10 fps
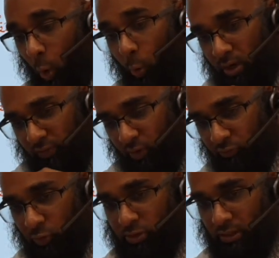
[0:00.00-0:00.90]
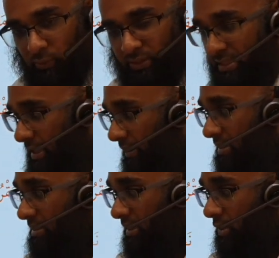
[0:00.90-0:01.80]
only for future, which is either
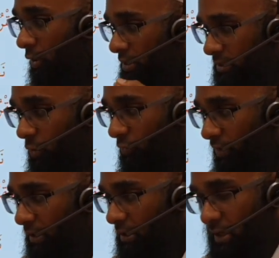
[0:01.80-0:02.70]
seen or sawfa.